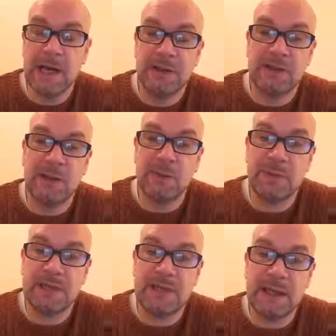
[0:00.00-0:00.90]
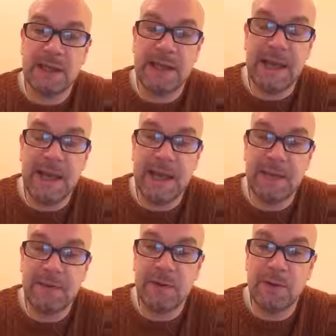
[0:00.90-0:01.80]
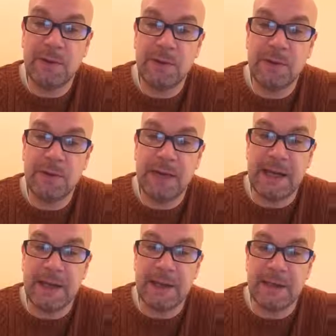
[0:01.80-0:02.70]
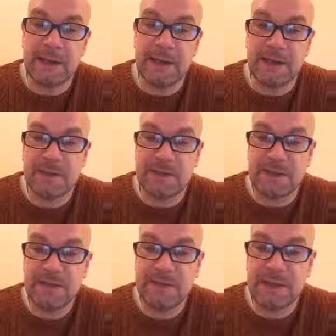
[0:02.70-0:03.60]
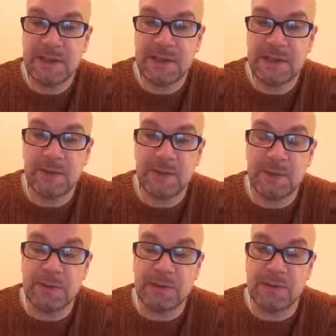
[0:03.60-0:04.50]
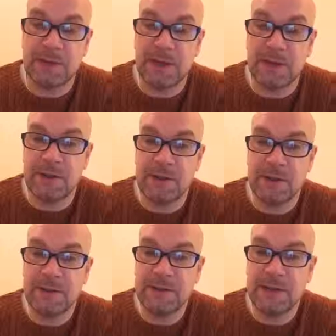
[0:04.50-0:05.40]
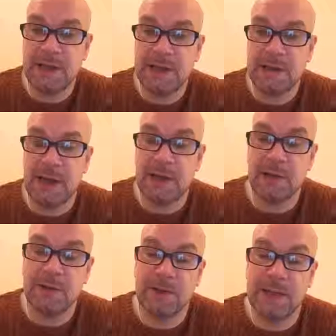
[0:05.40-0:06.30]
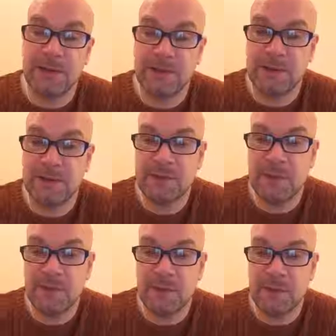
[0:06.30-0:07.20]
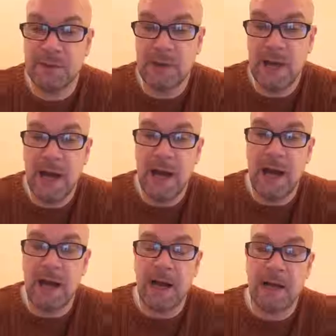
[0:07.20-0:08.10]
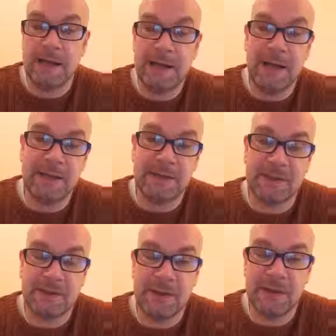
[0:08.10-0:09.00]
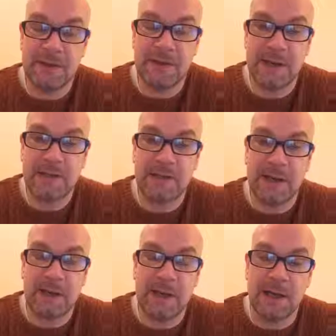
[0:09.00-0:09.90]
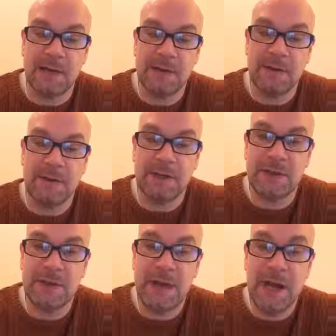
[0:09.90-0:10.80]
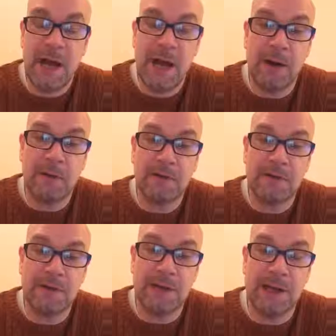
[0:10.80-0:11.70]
So particularly if you're in customer services, or you want to encourage content connections with your it is. It's great, Gel. Good new feature. Want to